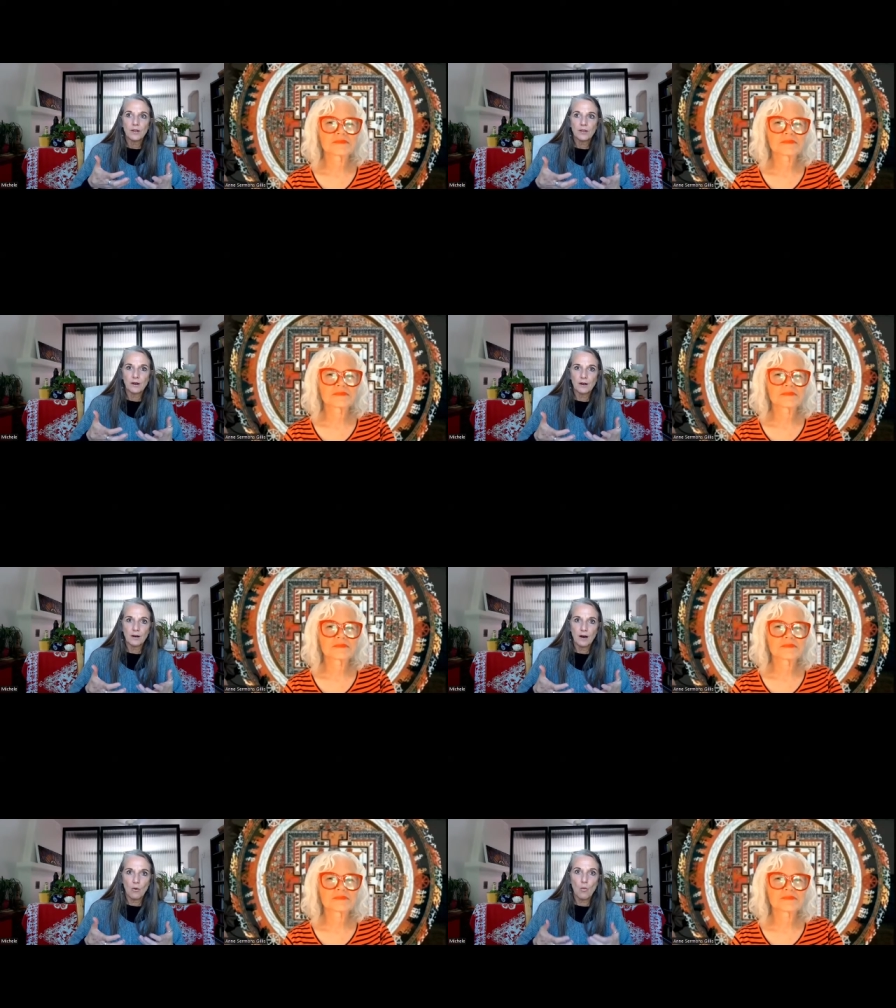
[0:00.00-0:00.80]
a
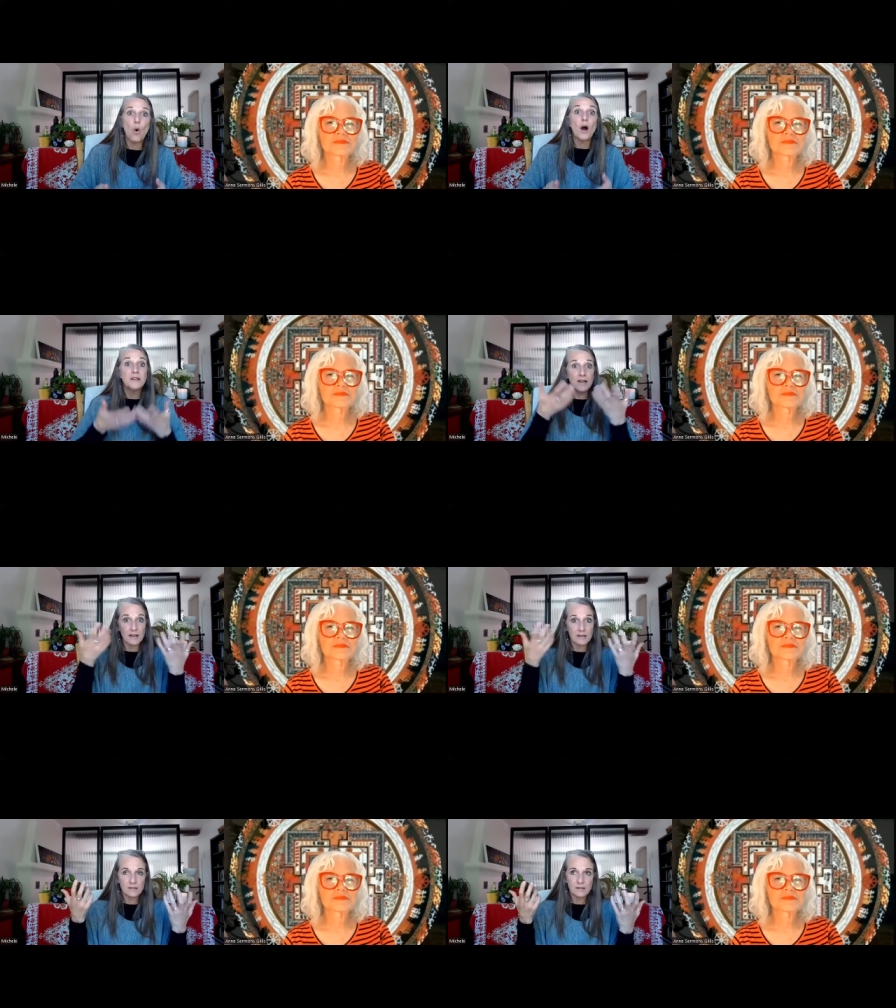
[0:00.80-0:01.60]

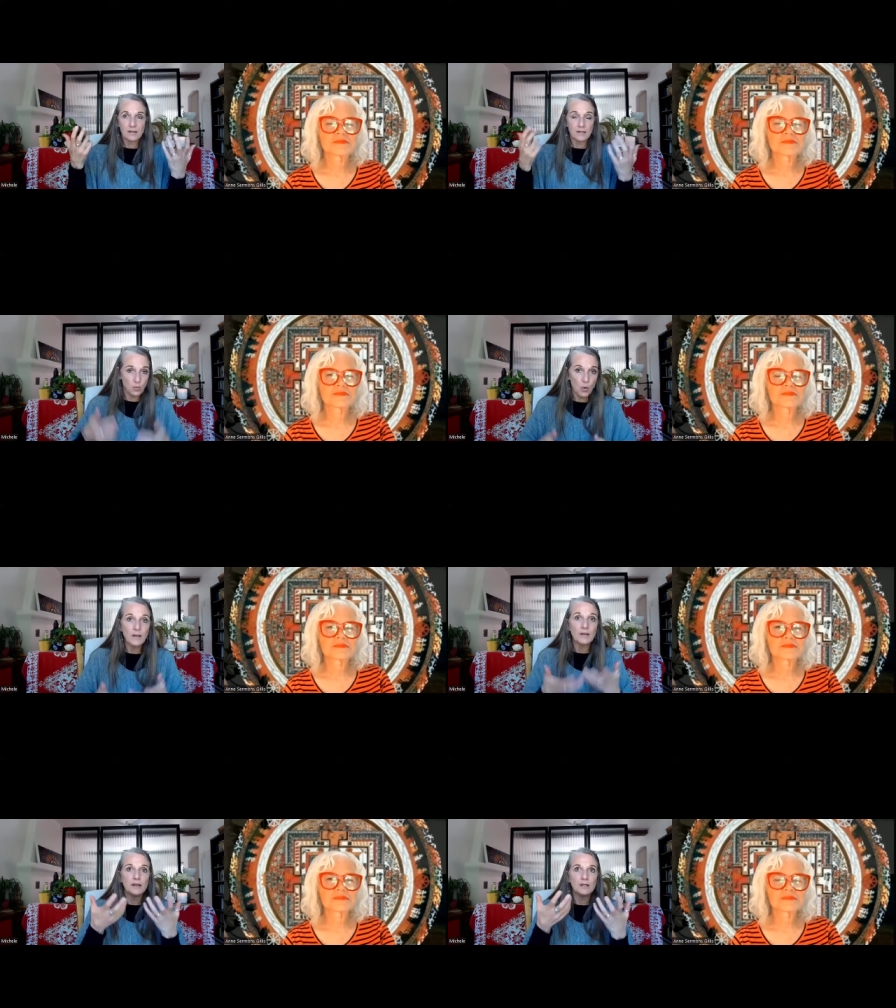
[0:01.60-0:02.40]
oneness, this
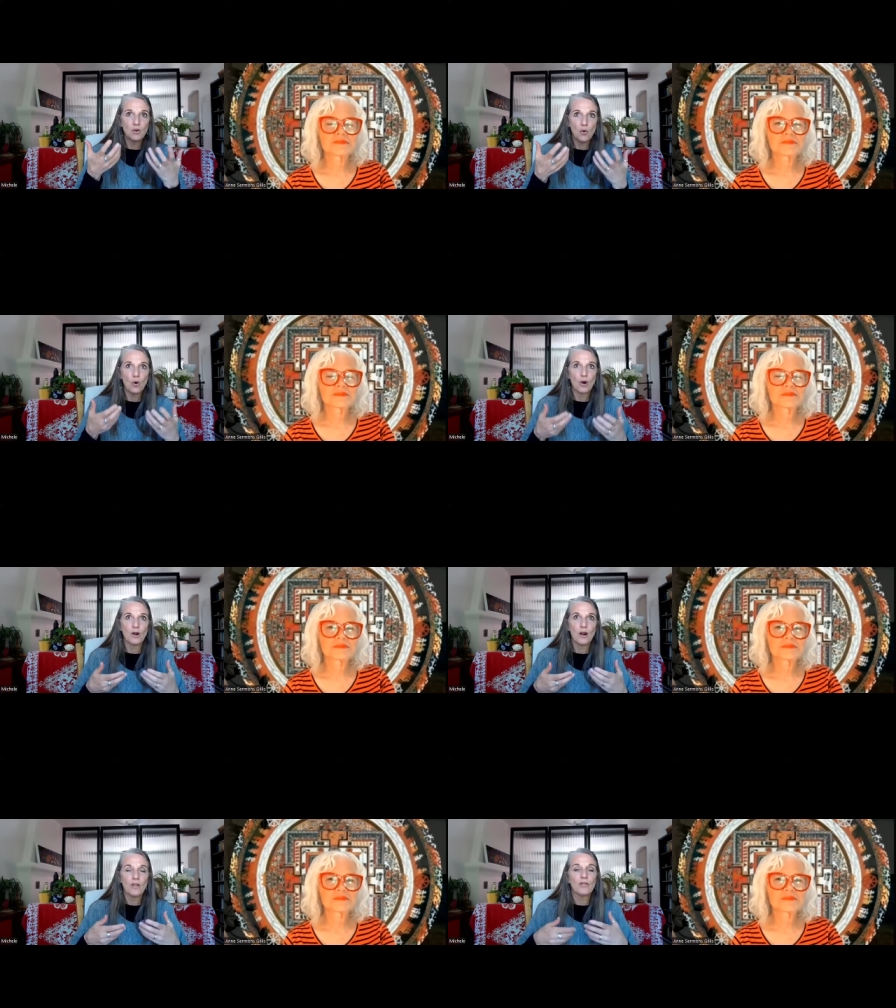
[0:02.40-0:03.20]
oneness,
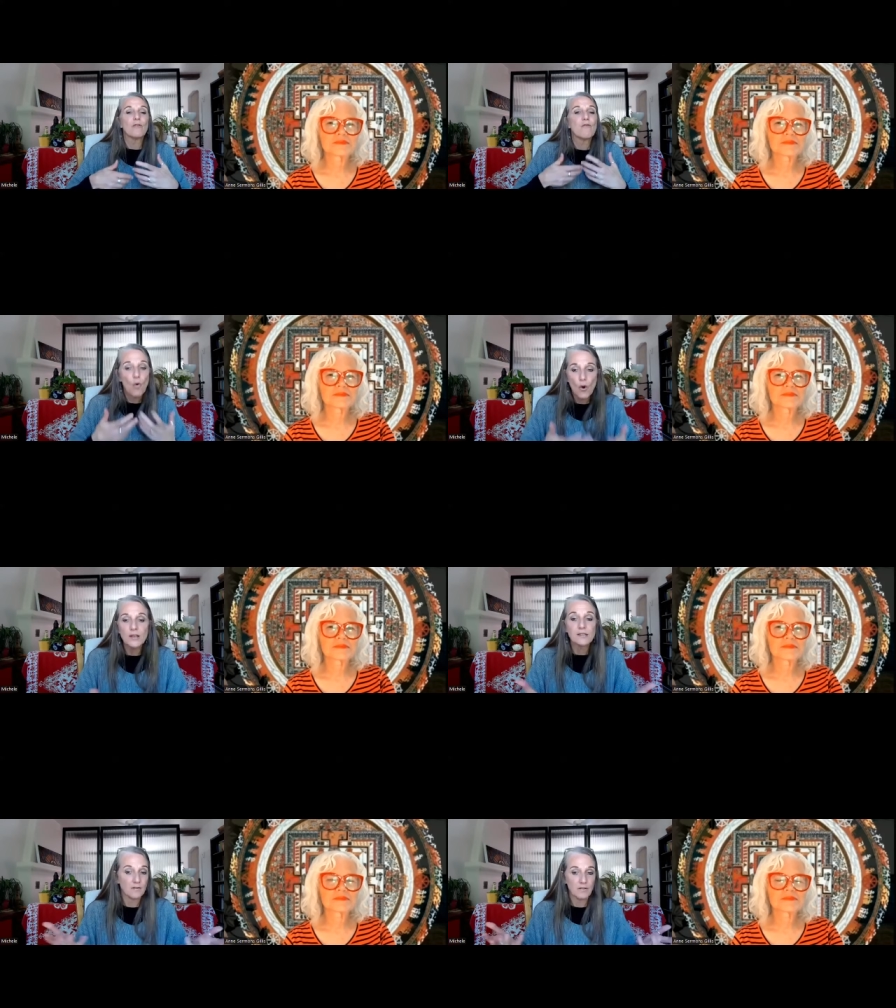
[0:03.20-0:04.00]
or the
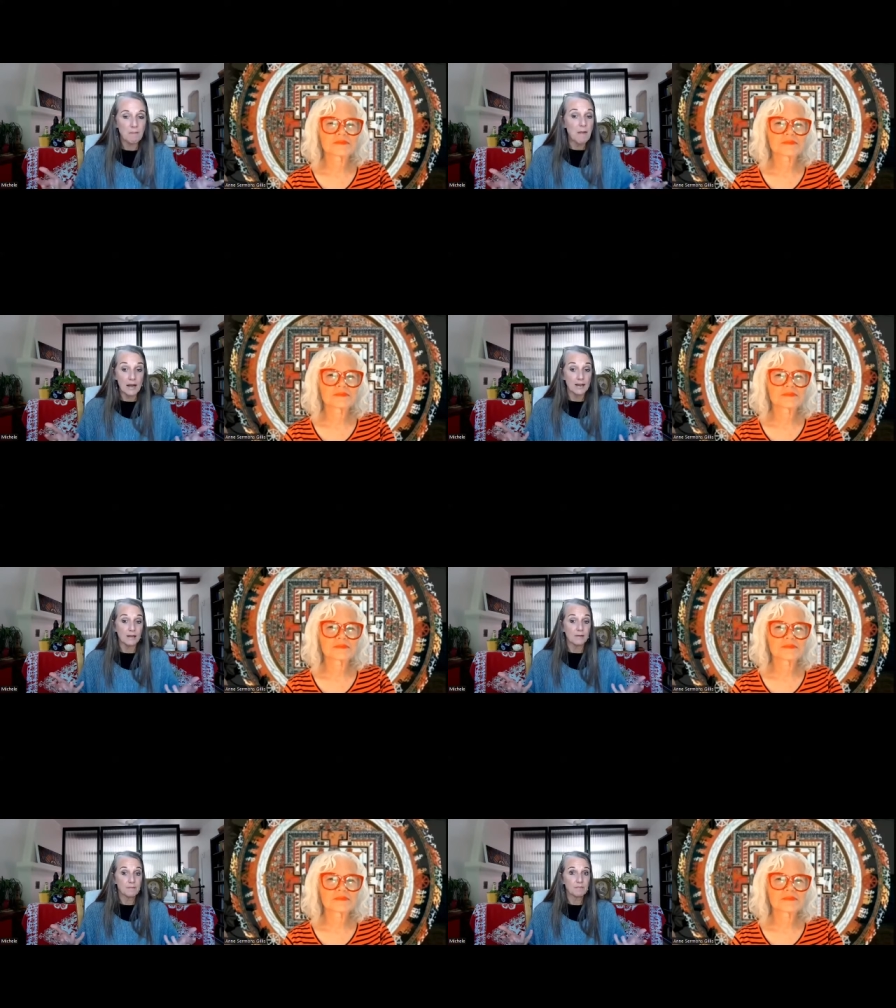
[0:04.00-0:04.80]
voice of the
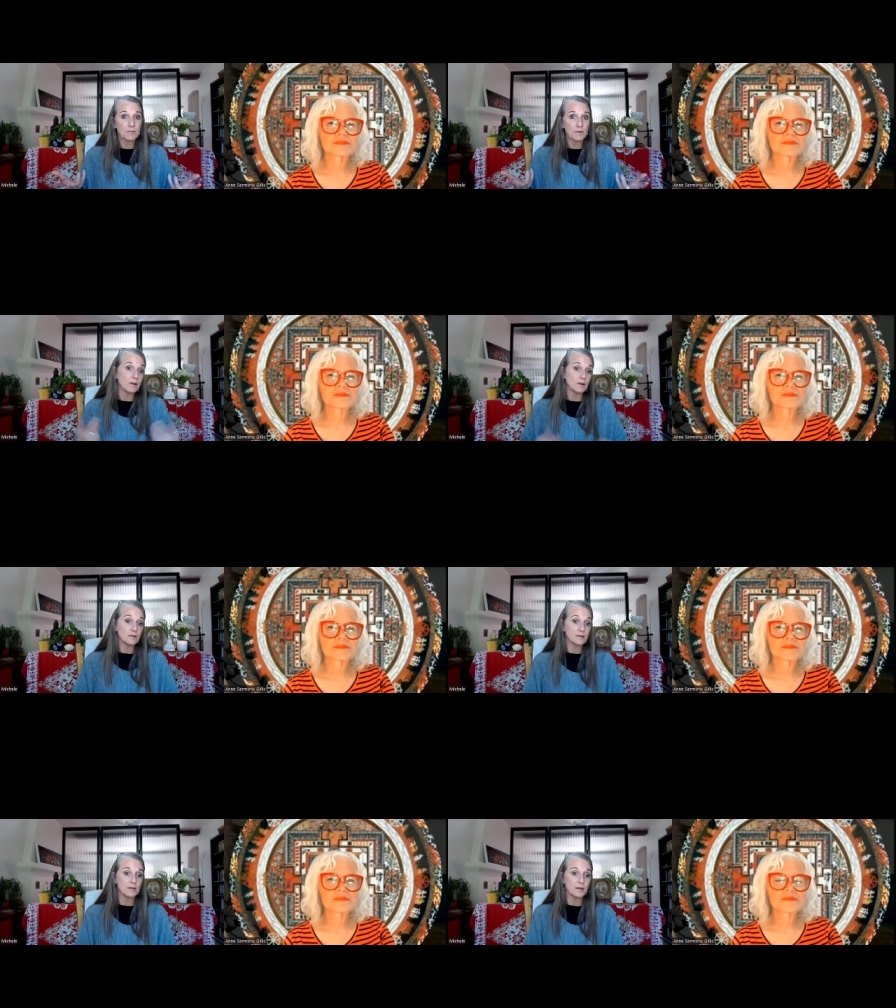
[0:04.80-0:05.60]
many is